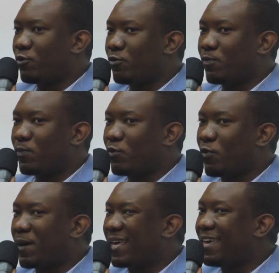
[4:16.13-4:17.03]
you
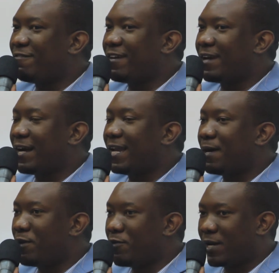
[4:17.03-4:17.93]
are giving an
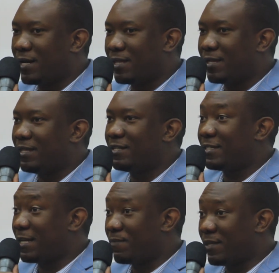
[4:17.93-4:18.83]
American
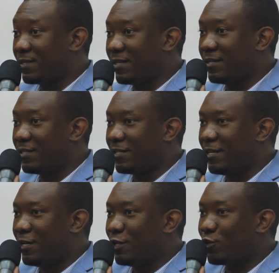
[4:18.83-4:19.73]
30-something cents.